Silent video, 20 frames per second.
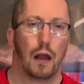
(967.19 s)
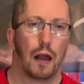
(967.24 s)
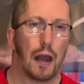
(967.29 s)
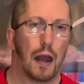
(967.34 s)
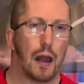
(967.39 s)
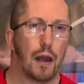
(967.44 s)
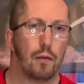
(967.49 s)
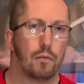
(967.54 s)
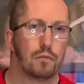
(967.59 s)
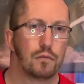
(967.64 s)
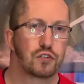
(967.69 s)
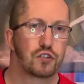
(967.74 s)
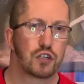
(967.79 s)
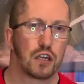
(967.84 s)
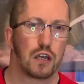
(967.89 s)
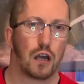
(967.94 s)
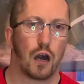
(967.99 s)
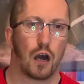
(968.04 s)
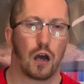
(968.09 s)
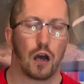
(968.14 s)

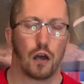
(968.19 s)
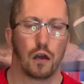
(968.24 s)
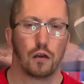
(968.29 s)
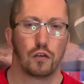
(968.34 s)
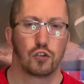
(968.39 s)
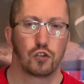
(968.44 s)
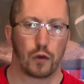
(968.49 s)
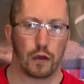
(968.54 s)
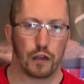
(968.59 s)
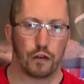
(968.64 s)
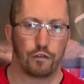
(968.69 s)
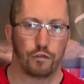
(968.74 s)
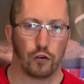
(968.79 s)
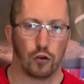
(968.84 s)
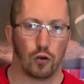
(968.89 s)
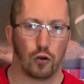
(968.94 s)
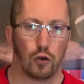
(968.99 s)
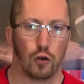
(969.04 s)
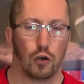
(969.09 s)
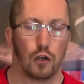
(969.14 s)

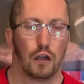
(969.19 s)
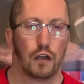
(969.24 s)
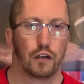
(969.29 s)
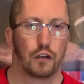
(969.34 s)
CR24